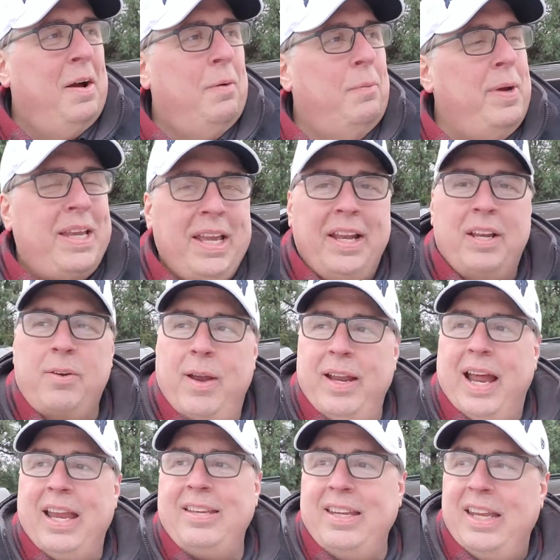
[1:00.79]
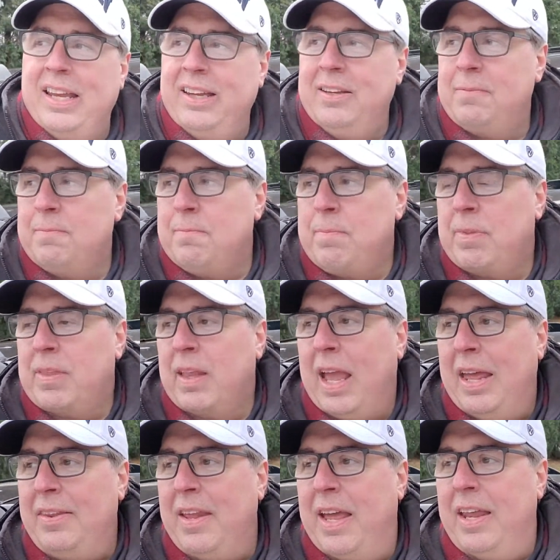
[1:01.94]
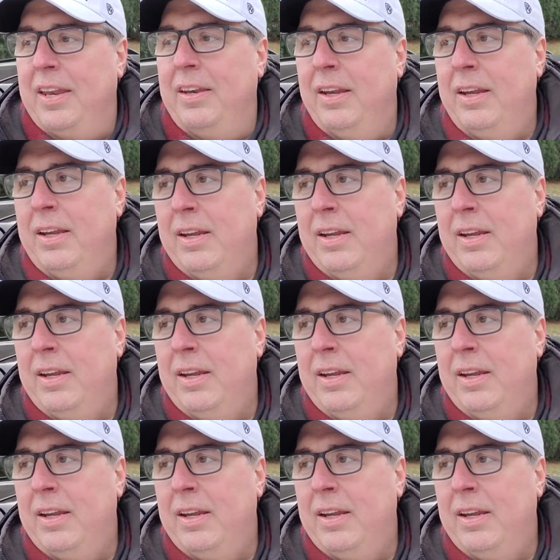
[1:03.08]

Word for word: We get a great idea, and then